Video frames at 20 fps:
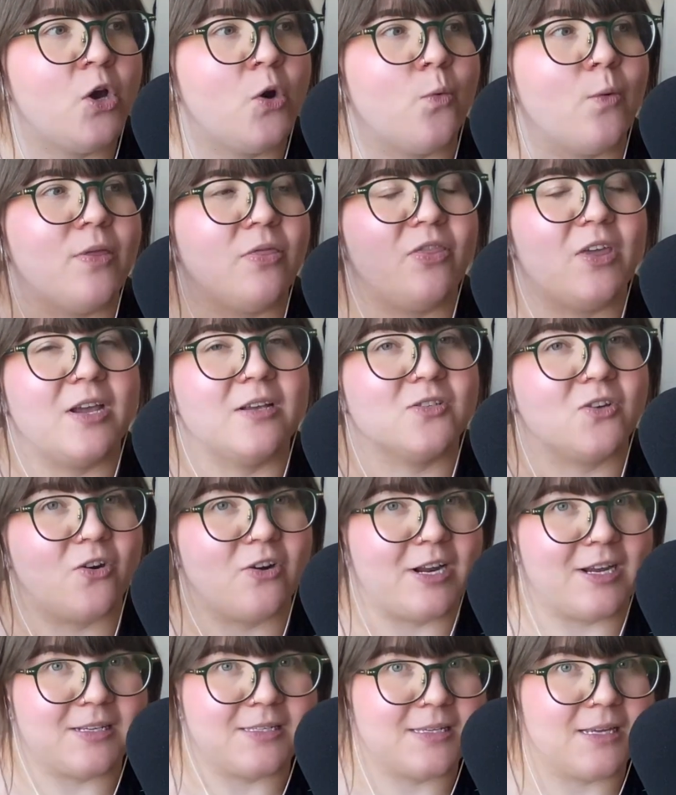when things
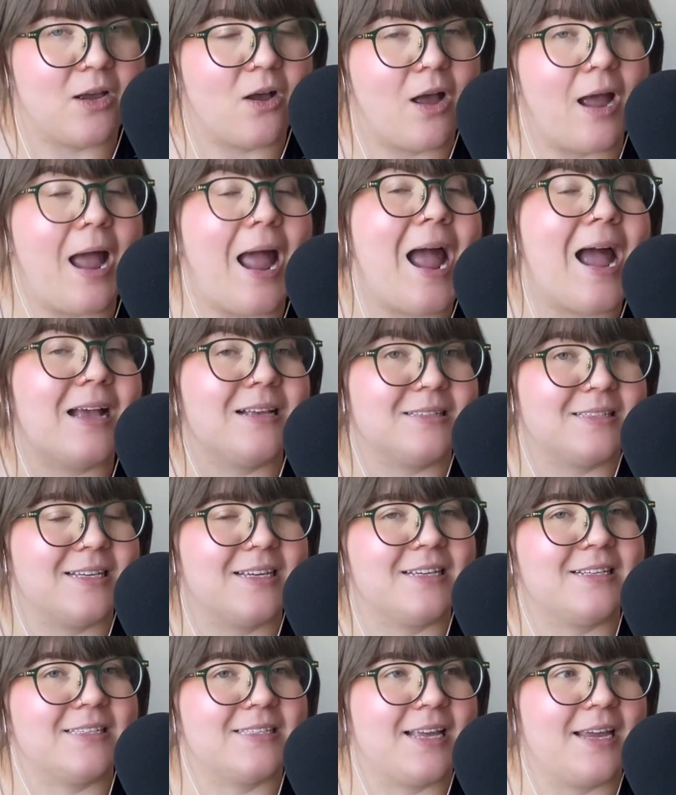aren't as
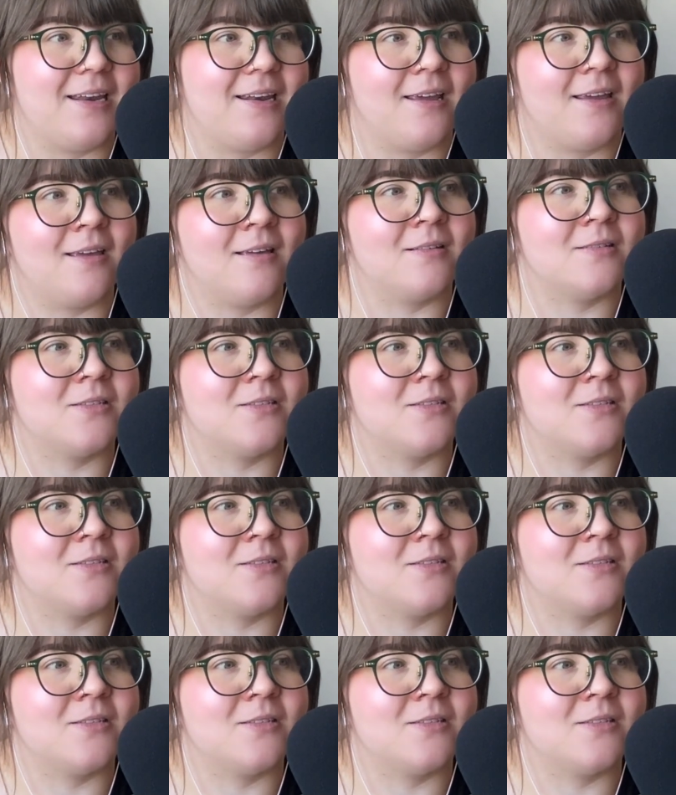exciting.